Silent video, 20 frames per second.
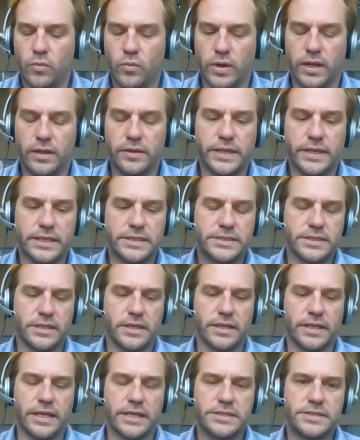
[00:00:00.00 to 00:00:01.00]
Well, that's
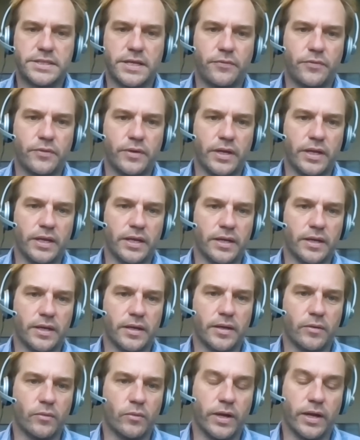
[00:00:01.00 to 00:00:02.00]
uh, that's definitely
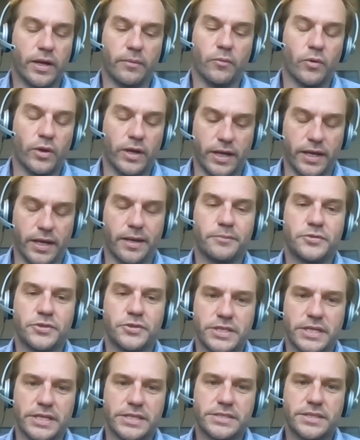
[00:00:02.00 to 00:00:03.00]
uh, what I'm what I am
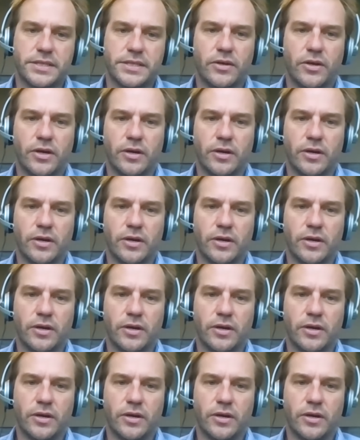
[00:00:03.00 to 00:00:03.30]
suggesting.